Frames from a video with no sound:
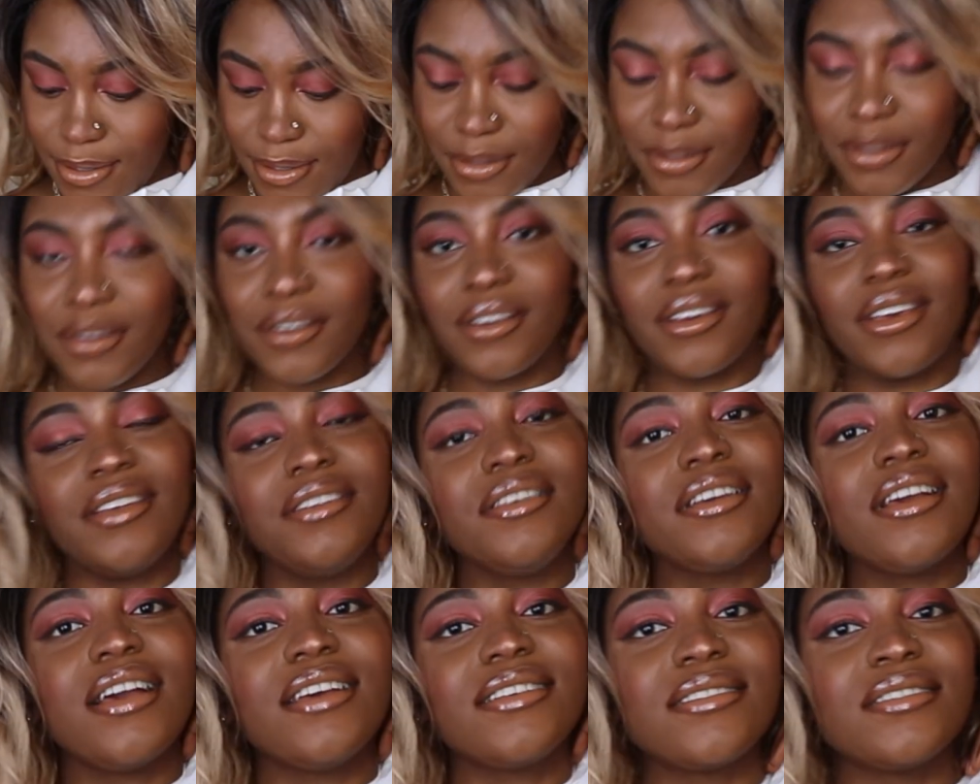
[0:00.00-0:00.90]
Look, can
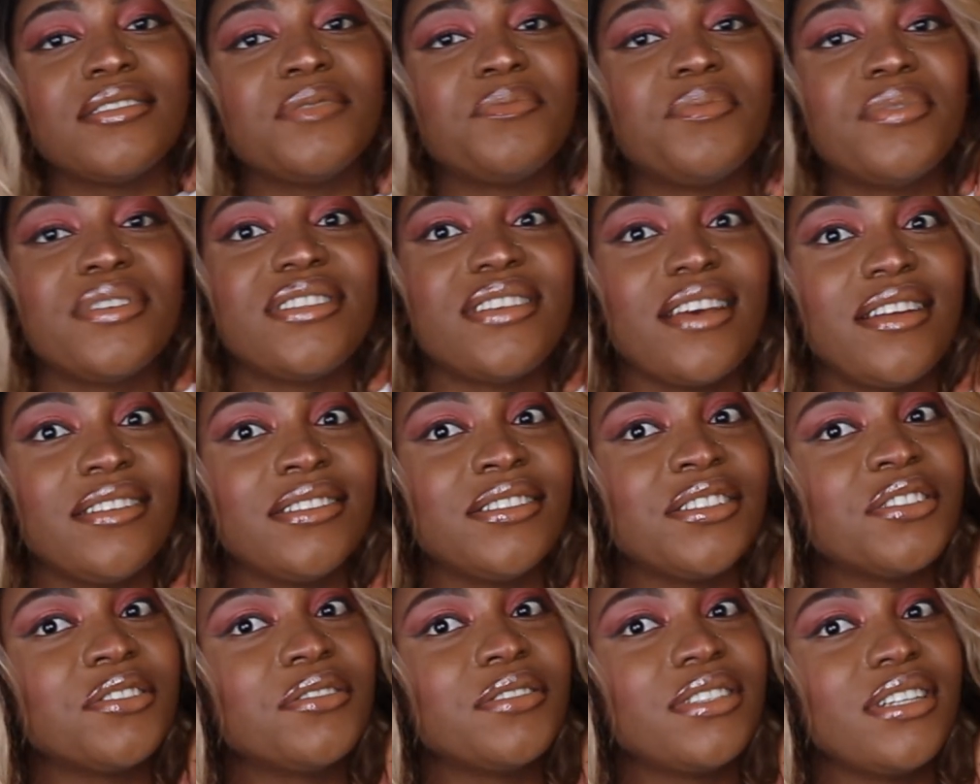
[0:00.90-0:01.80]
you guys see the
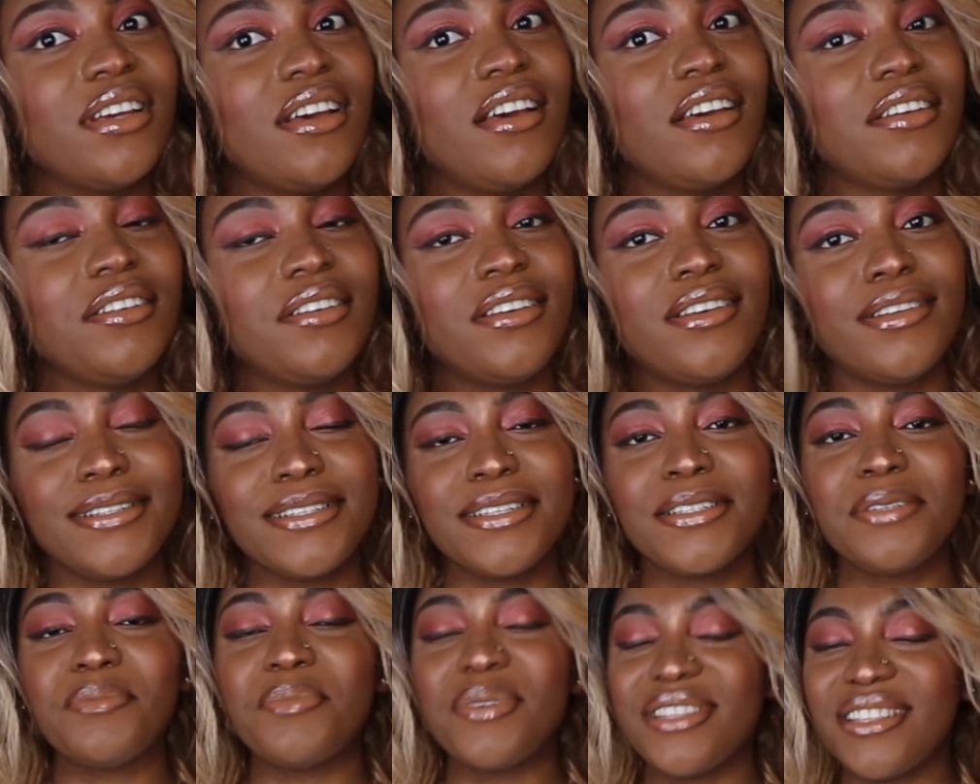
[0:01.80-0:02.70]
potential? Yeah, you can
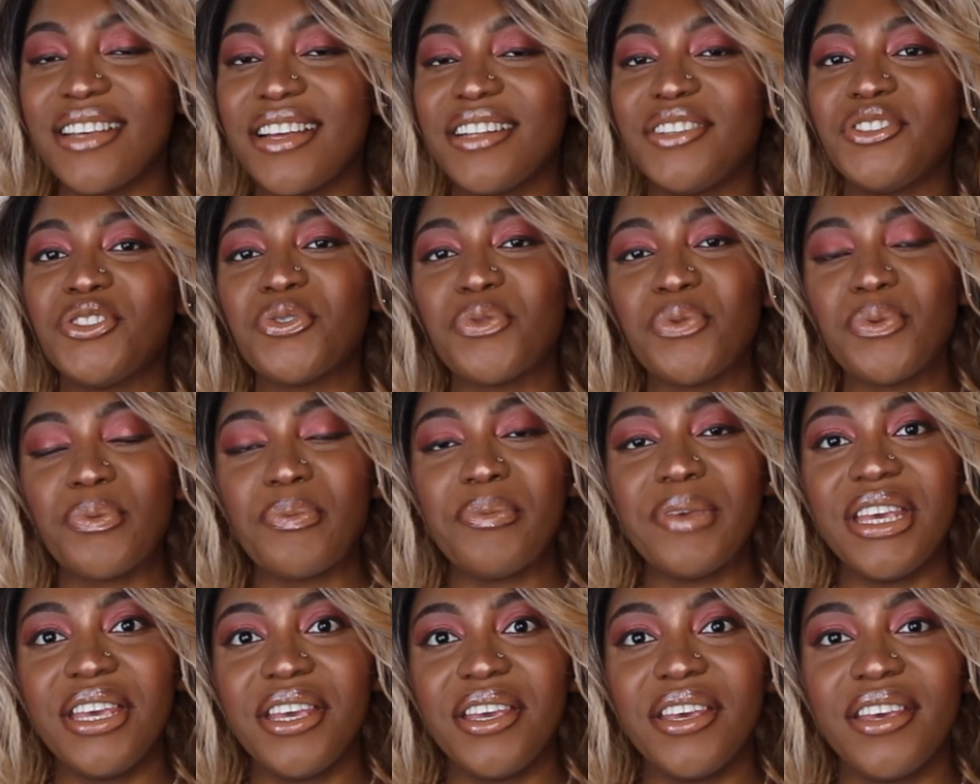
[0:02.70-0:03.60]
see the potential with
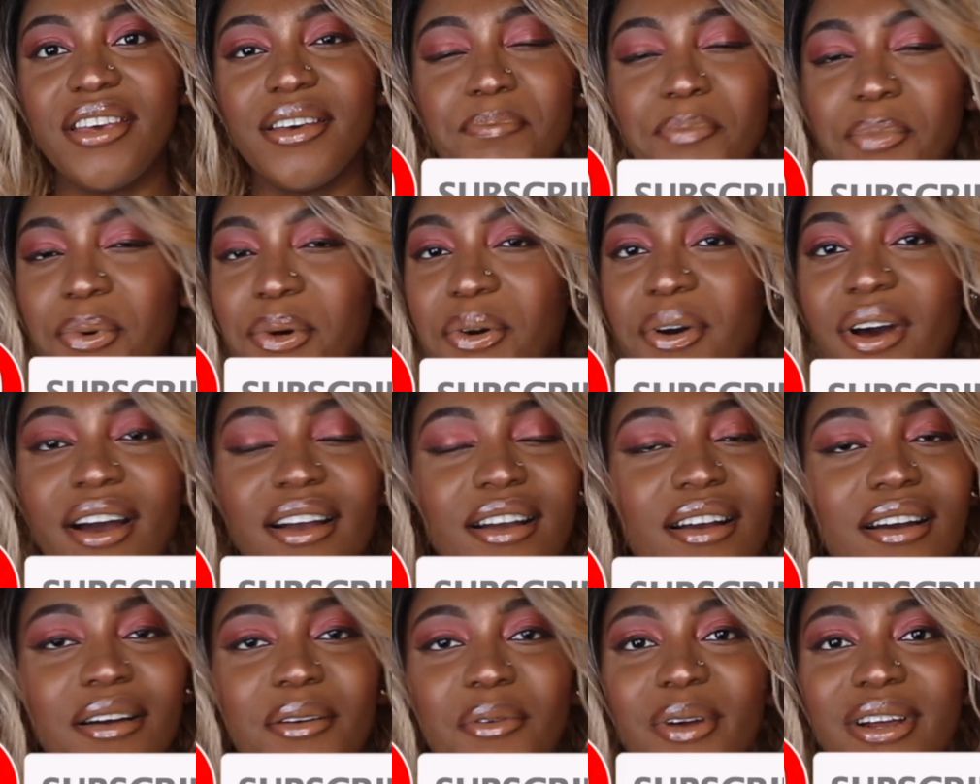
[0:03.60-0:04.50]
me, but I
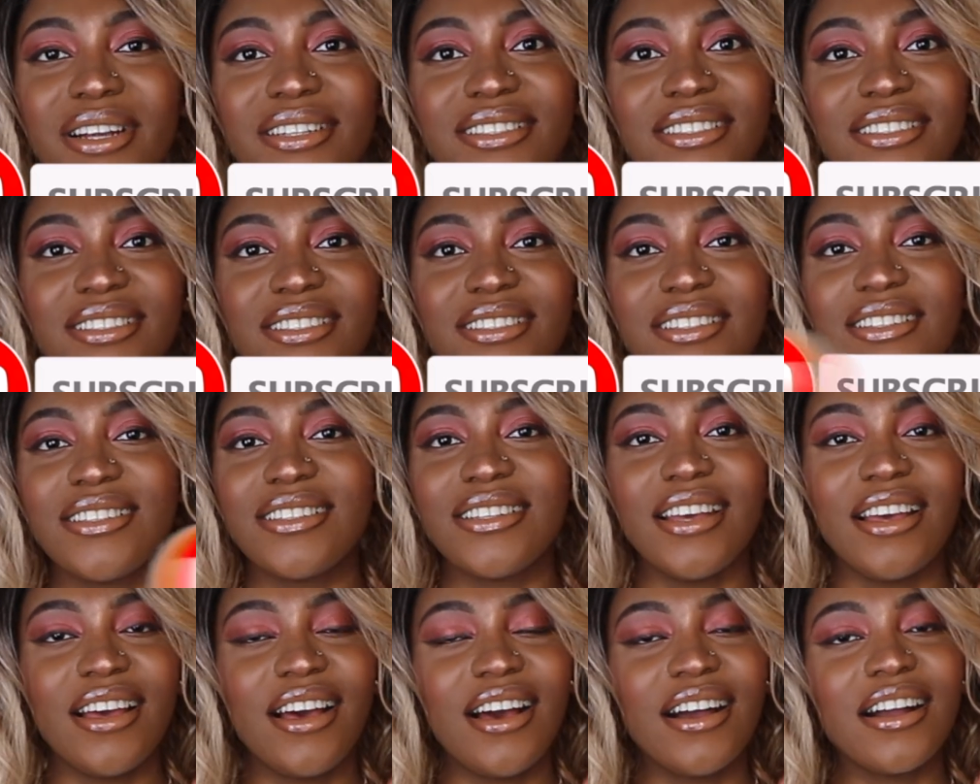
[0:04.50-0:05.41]
can't wear this just
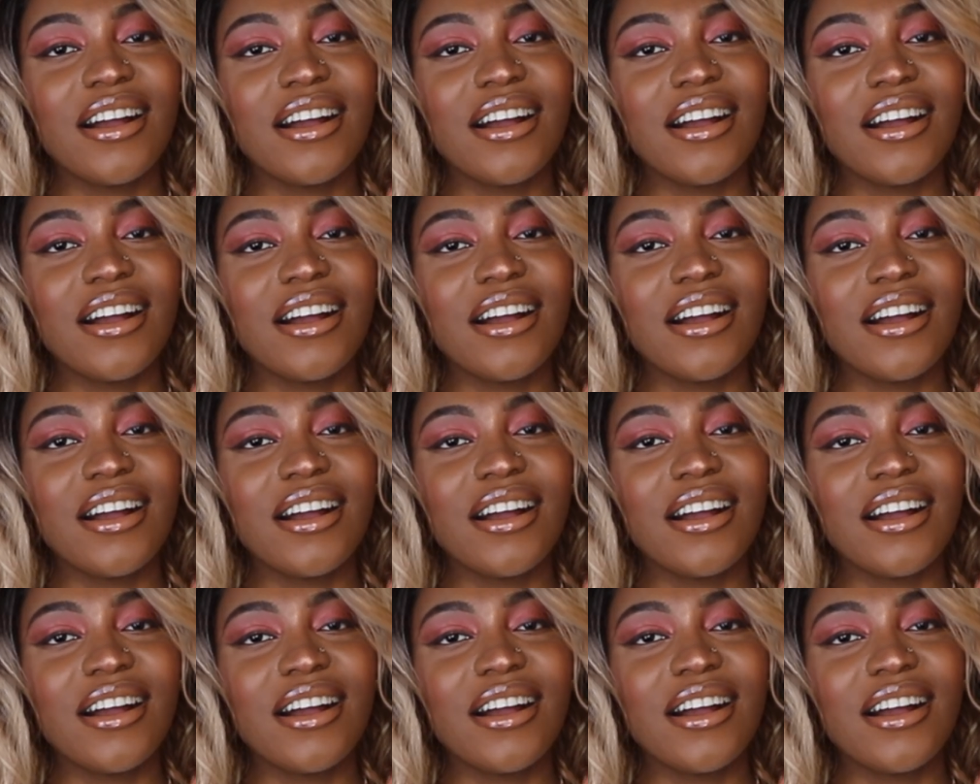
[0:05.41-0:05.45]
yet.